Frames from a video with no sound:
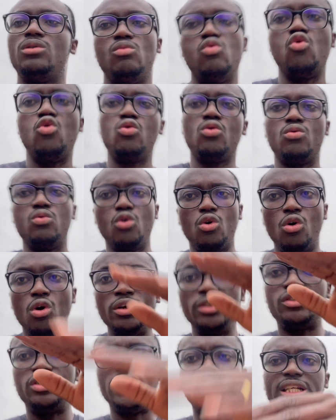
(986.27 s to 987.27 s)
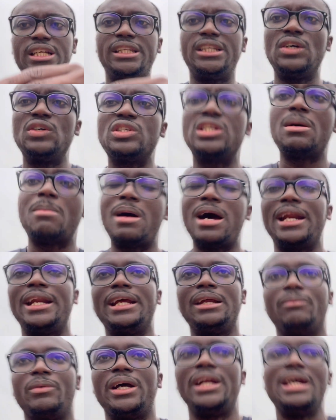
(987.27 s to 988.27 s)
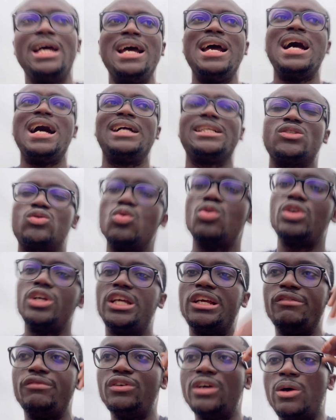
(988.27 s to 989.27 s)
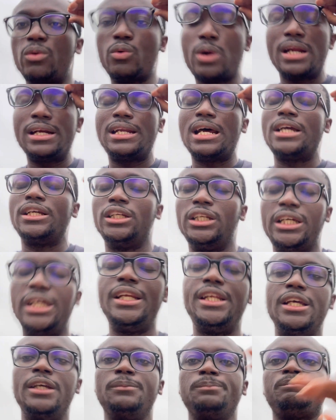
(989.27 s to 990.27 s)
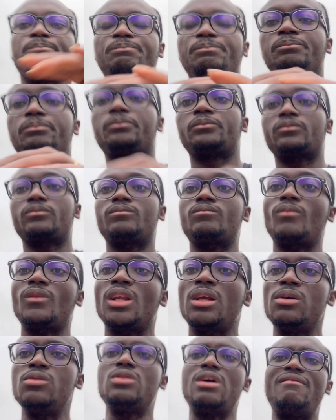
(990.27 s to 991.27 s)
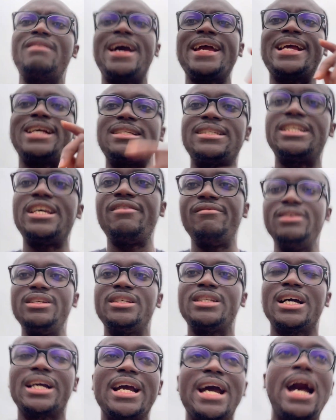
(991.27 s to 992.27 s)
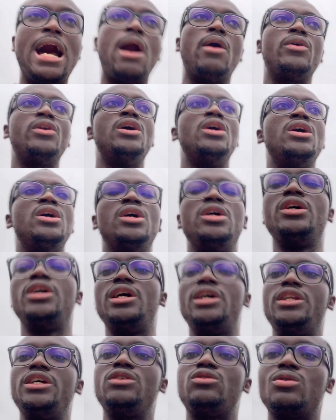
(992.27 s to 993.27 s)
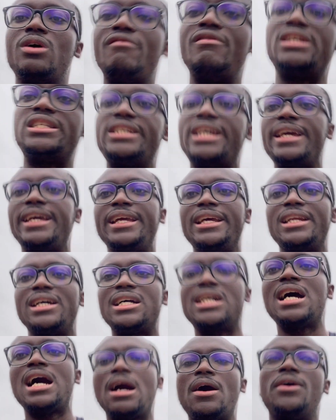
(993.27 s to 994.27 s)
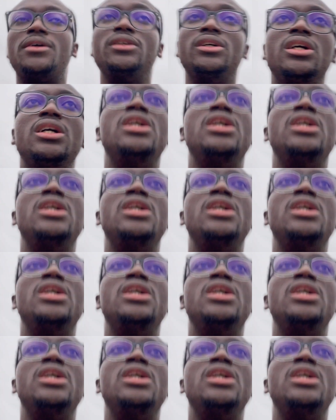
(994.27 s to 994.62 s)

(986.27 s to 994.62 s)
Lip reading: We'll go into details about it, but I just want to give you a rundown. You need to have like a savings account, you need to have a checking account,